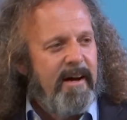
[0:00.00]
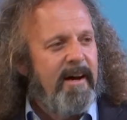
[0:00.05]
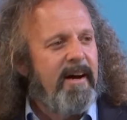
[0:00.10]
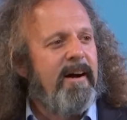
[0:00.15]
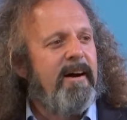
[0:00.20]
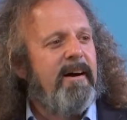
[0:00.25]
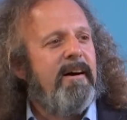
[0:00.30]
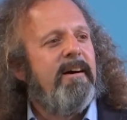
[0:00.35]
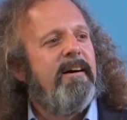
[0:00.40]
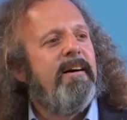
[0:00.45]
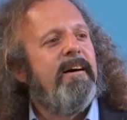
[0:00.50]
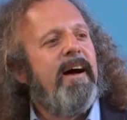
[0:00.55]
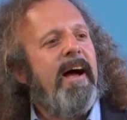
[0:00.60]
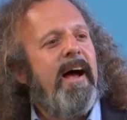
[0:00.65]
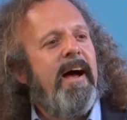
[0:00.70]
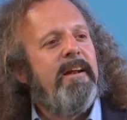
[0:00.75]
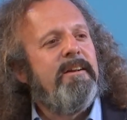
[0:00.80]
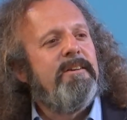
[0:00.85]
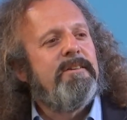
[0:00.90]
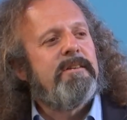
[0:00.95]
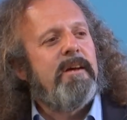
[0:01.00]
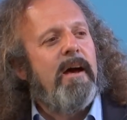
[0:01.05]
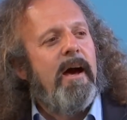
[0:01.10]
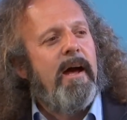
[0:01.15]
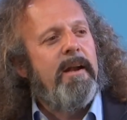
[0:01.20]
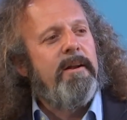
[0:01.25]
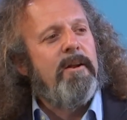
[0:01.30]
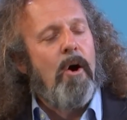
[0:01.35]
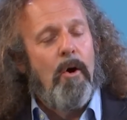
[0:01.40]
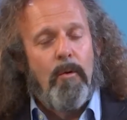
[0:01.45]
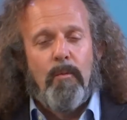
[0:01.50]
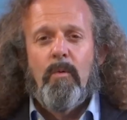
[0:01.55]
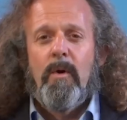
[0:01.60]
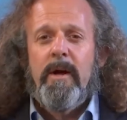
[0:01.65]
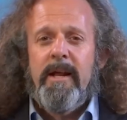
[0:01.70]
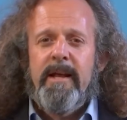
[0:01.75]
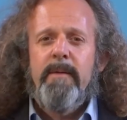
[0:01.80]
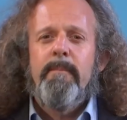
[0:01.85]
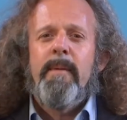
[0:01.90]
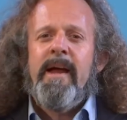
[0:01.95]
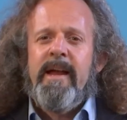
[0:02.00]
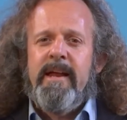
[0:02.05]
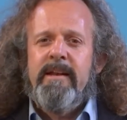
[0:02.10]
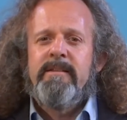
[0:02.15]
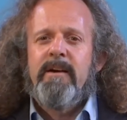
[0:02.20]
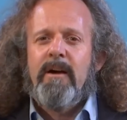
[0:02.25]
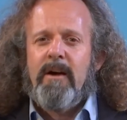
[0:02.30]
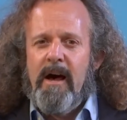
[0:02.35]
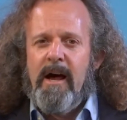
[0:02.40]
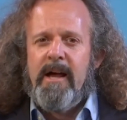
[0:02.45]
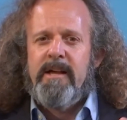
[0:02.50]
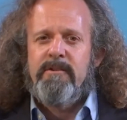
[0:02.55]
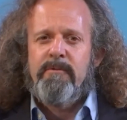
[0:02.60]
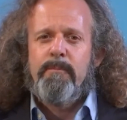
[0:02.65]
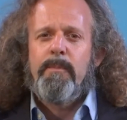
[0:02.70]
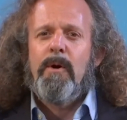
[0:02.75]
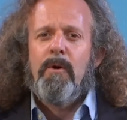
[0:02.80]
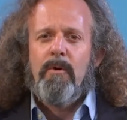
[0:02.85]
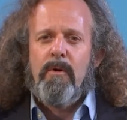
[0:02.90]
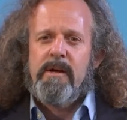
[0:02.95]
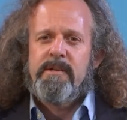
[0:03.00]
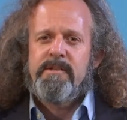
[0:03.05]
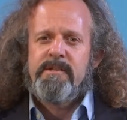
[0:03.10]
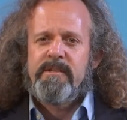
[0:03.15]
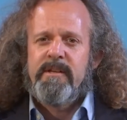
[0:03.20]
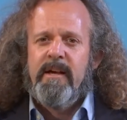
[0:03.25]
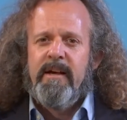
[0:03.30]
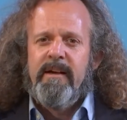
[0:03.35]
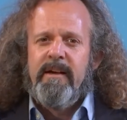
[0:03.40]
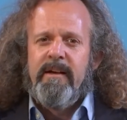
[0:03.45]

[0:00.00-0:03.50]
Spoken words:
and not really made the kind of progress.